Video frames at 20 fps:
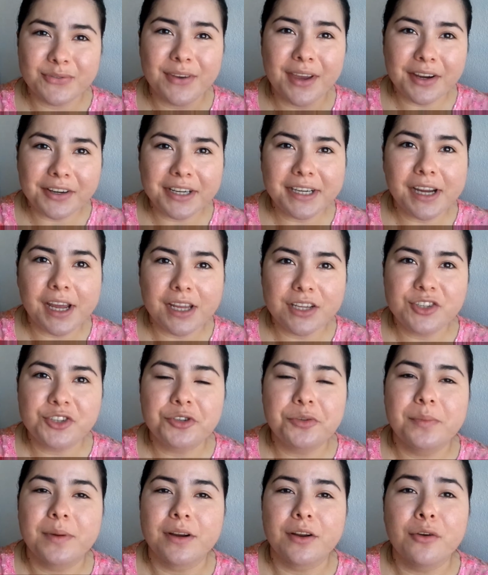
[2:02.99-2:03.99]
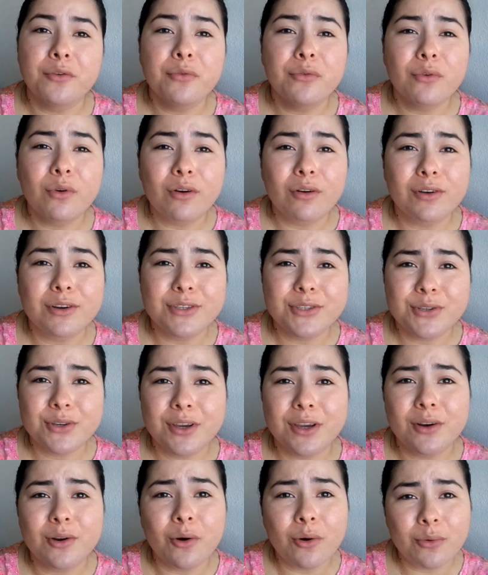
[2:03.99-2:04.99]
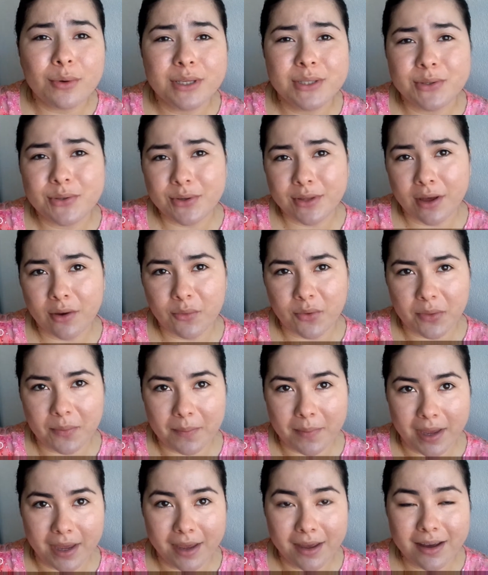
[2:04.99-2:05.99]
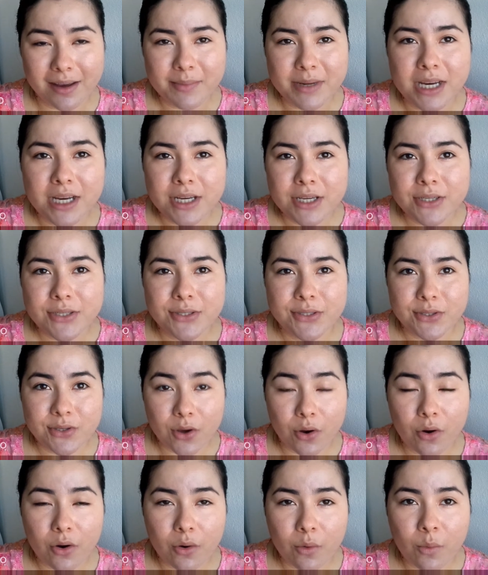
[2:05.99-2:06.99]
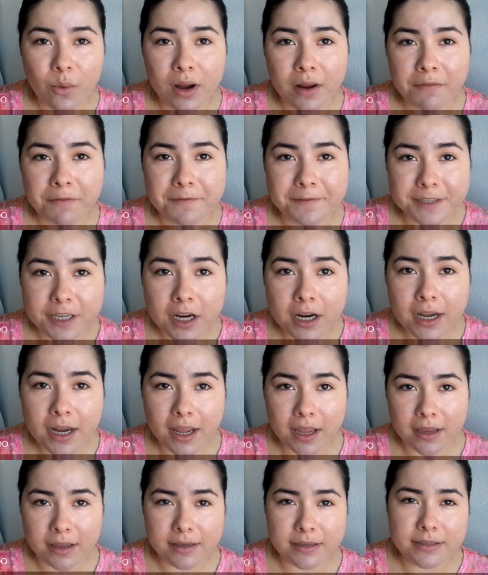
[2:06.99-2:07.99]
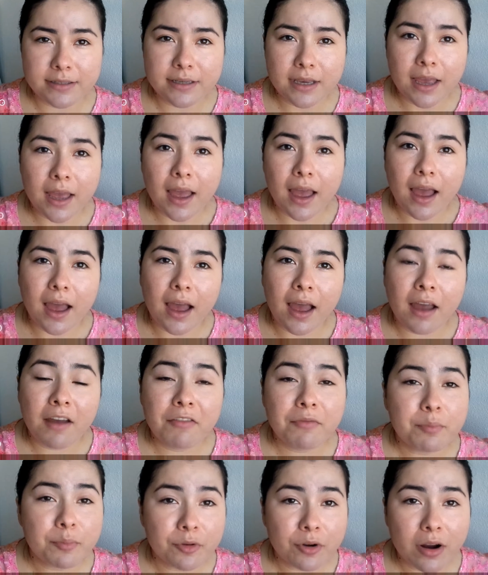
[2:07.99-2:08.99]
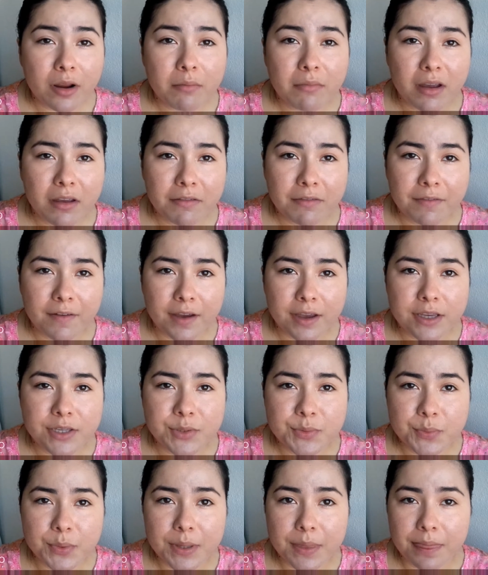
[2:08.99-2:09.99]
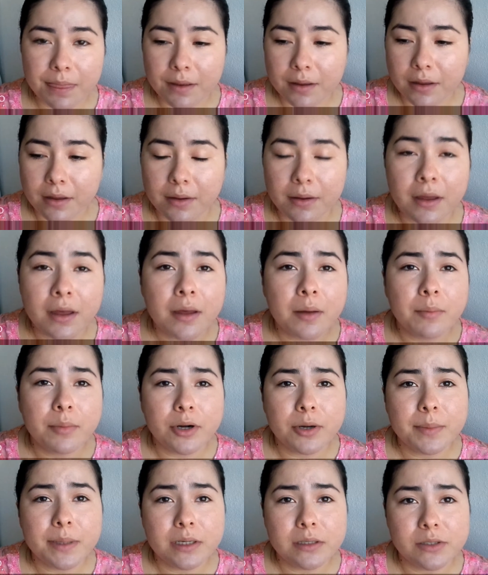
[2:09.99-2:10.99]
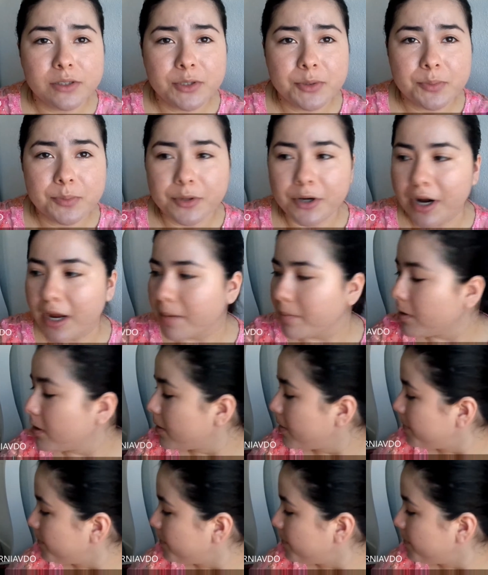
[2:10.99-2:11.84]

very natural, but of course you can always do that with makeup. So what I've done is I've primed my face with the Bare Minerals primer,